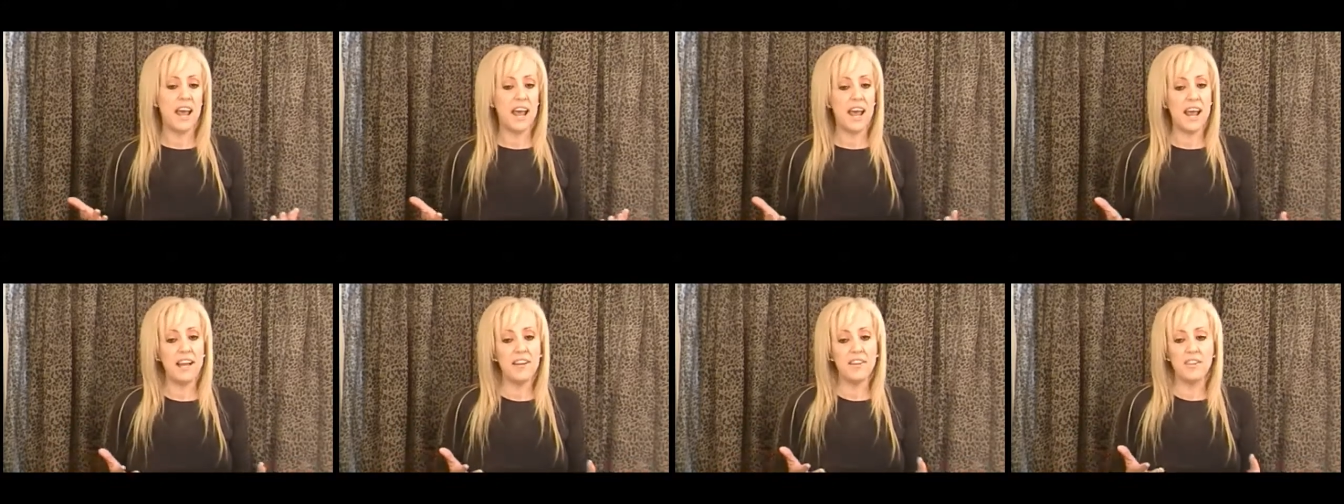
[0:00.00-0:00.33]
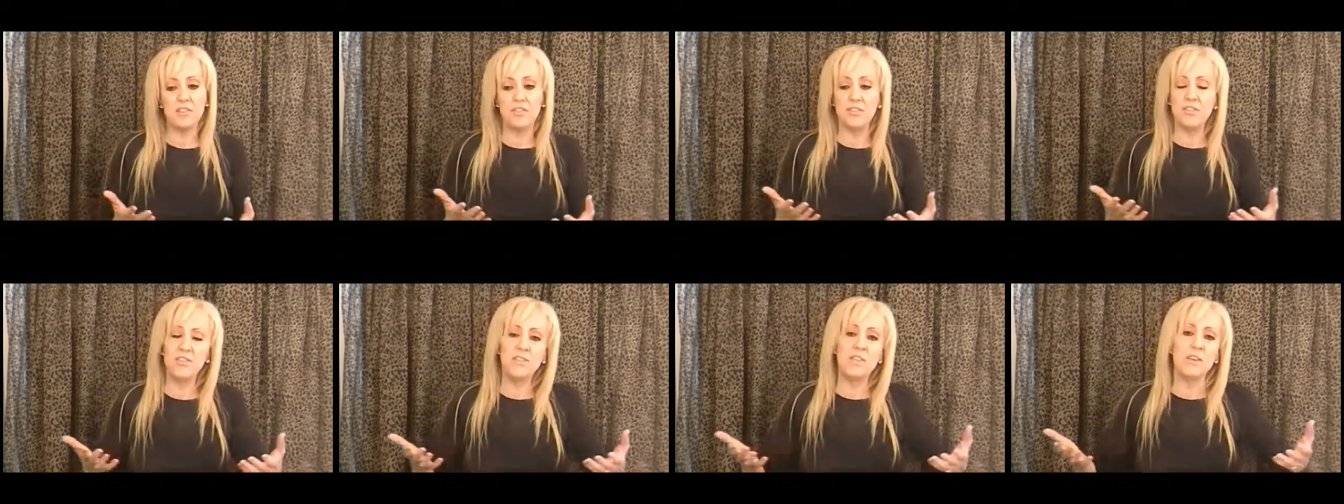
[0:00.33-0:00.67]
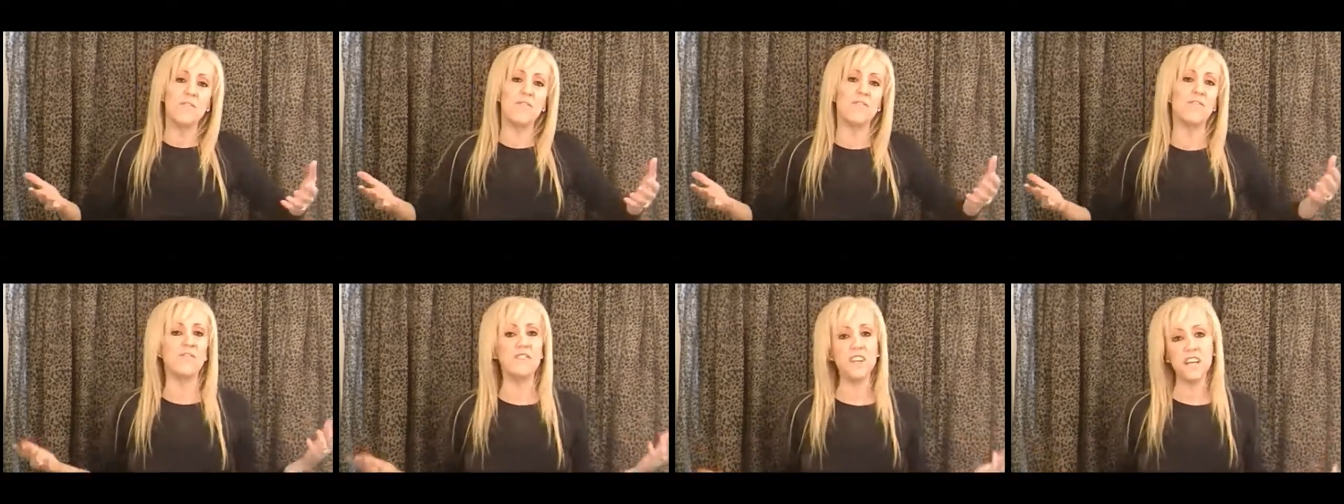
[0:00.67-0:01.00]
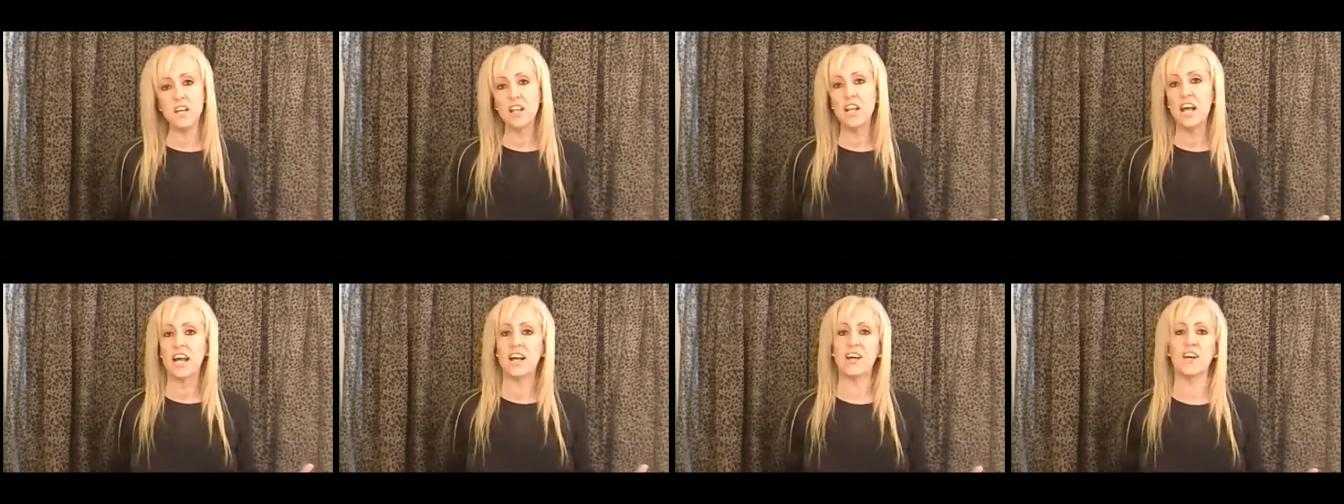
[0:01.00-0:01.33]
and to just to
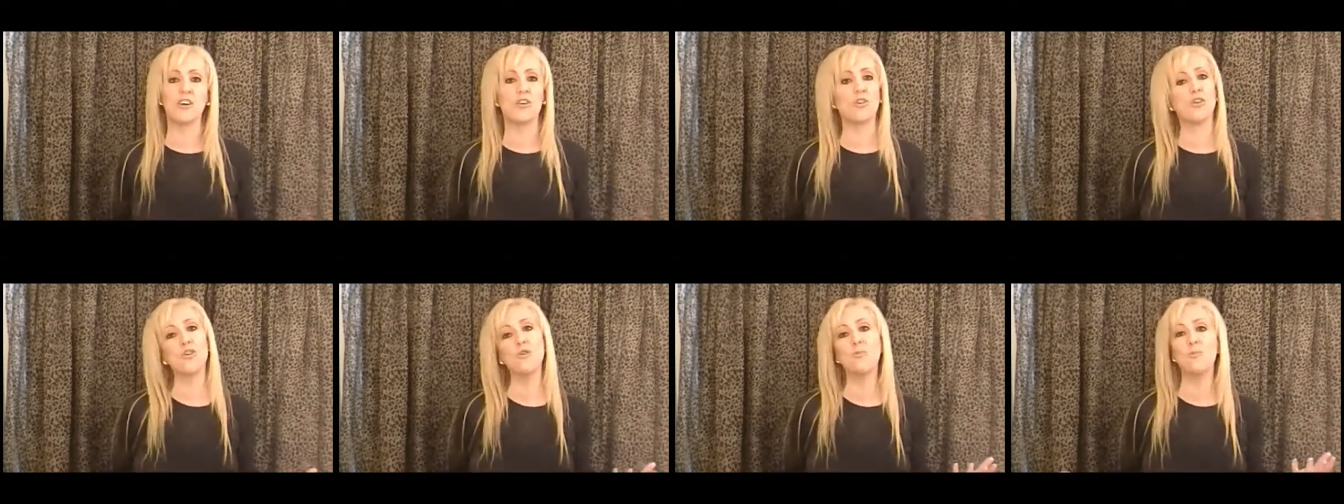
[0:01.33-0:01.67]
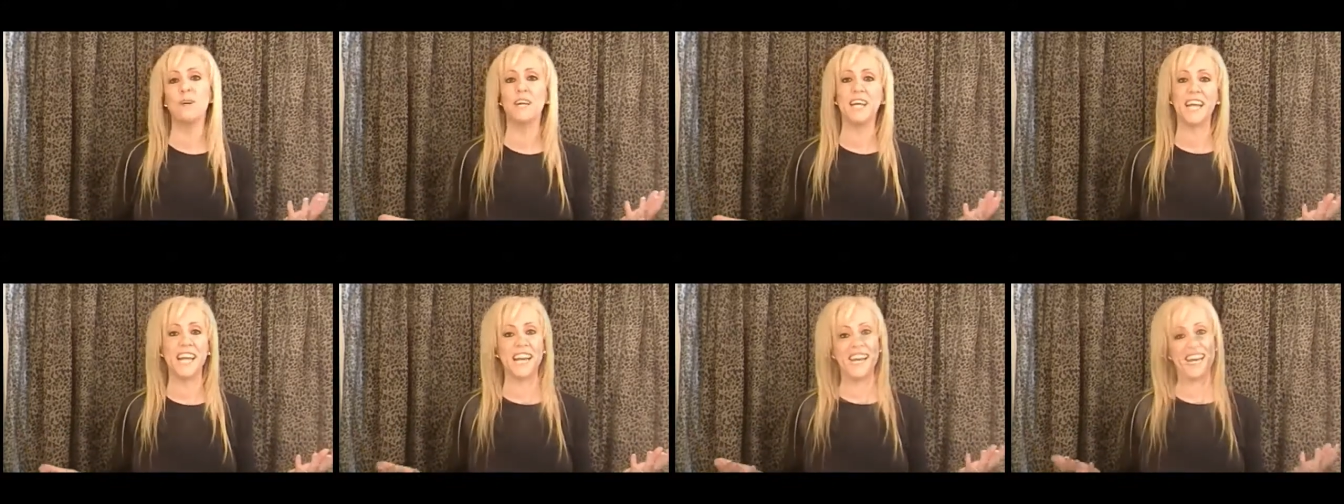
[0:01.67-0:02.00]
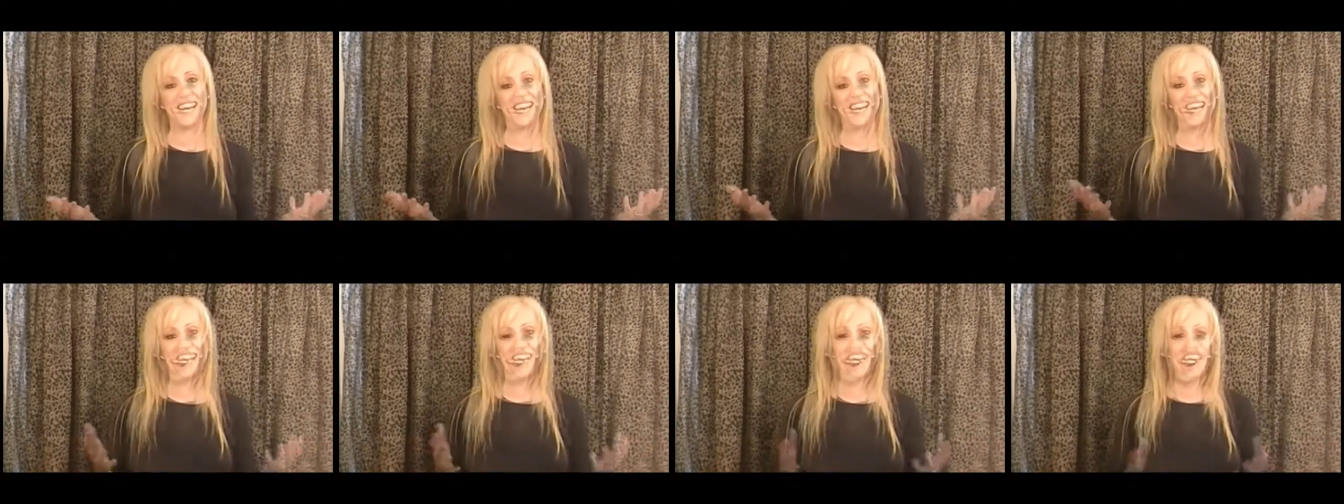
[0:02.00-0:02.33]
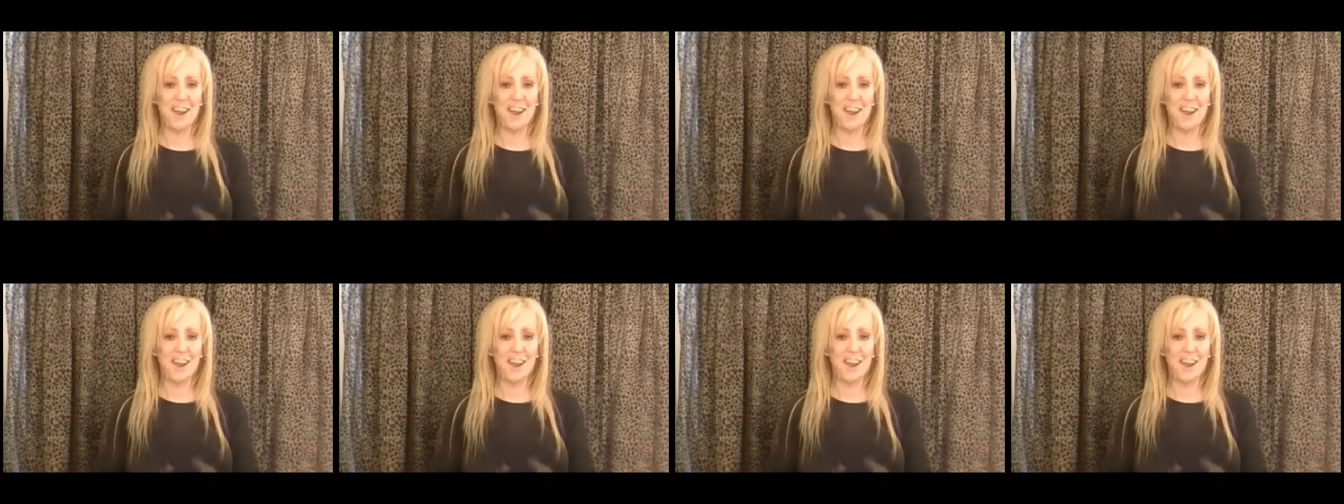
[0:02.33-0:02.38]
feel like a group again.